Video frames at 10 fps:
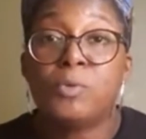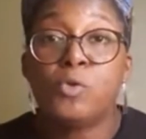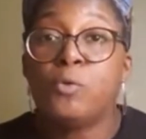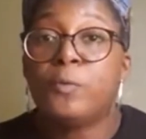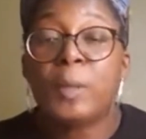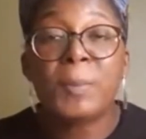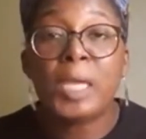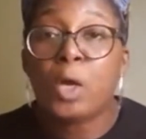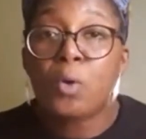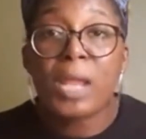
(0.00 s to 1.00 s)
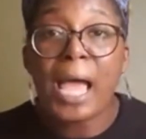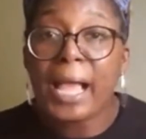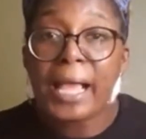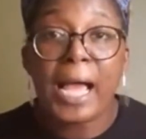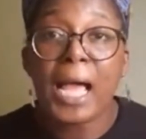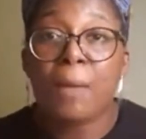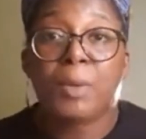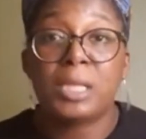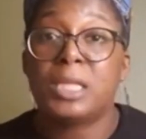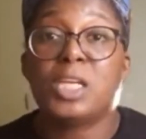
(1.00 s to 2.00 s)
do flamingo.com or
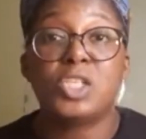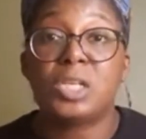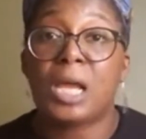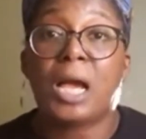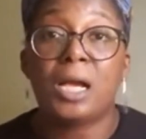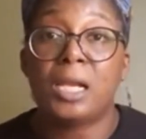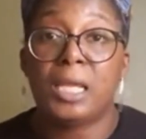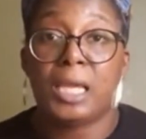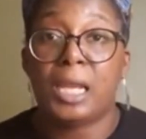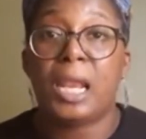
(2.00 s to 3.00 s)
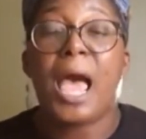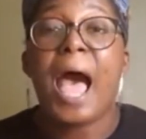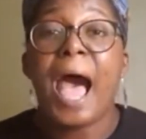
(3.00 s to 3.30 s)
anything because you're not going to get it.